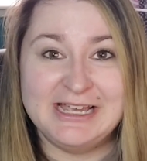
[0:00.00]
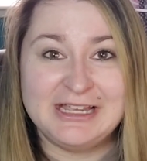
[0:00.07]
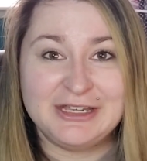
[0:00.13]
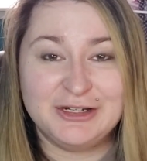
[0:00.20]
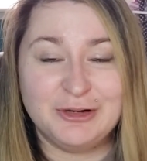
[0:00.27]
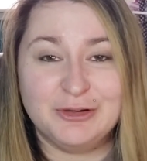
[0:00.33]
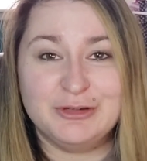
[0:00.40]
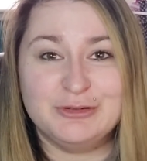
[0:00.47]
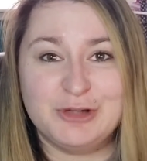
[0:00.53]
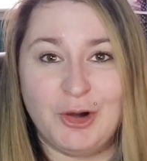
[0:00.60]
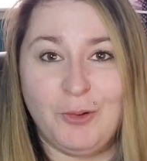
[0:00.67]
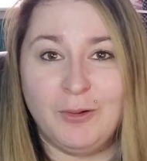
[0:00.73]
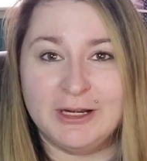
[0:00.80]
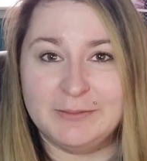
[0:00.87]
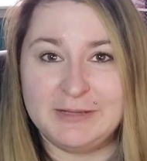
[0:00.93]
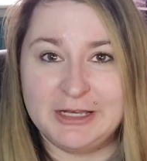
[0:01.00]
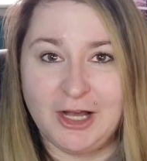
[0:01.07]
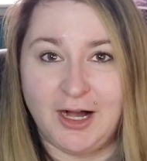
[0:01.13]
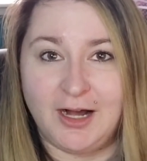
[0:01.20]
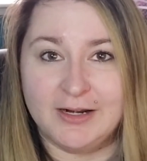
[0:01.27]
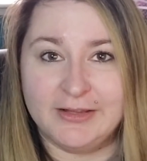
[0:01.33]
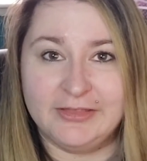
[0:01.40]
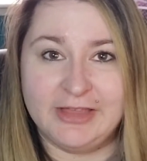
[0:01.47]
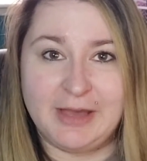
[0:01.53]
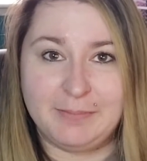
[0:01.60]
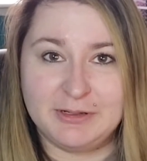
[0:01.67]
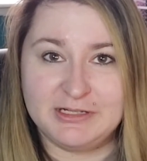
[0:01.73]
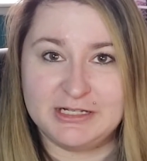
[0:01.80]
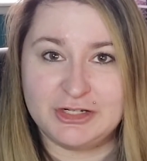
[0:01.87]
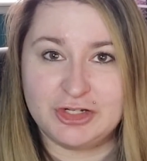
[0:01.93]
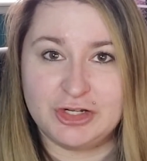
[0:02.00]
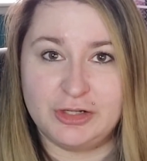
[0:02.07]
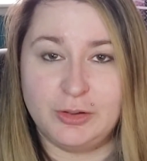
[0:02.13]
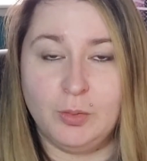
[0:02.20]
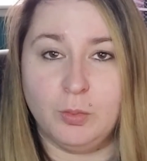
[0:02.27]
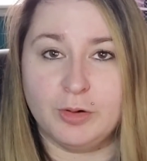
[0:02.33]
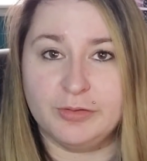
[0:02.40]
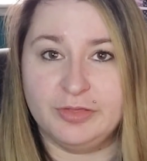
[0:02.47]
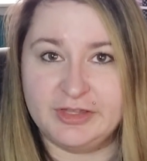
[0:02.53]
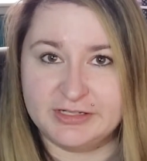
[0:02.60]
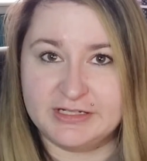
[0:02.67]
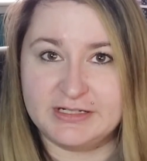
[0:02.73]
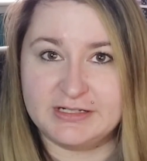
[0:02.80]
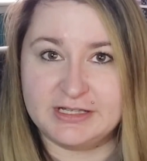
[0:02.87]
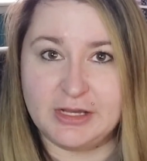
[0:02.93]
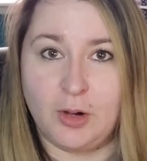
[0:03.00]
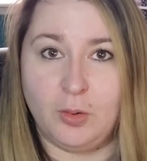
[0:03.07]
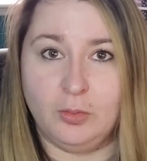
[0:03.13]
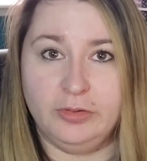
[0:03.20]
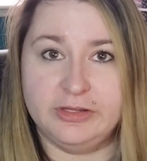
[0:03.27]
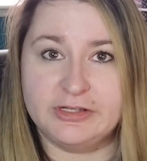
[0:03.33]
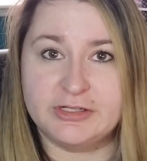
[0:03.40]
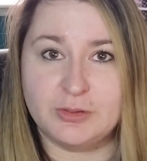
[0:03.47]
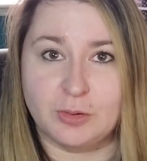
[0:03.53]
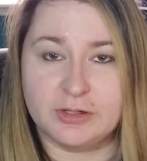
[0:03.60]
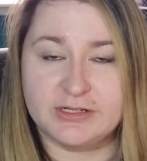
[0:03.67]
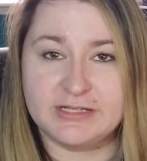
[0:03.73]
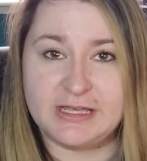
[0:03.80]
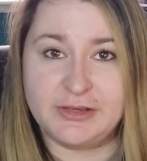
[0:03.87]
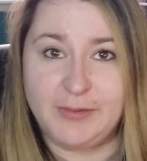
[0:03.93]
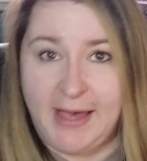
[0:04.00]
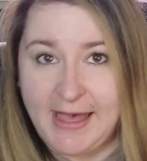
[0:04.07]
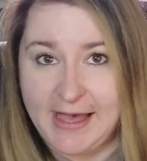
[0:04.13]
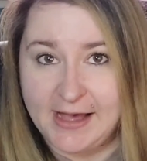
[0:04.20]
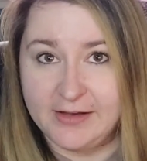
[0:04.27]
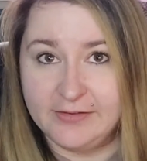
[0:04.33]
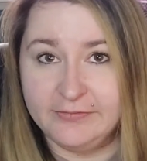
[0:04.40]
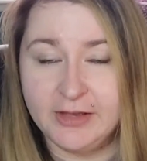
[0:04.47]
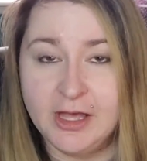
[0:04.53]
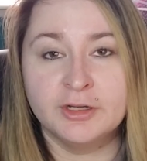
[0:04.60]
you know, you don't want to be caught in that position where this is the only source that you have.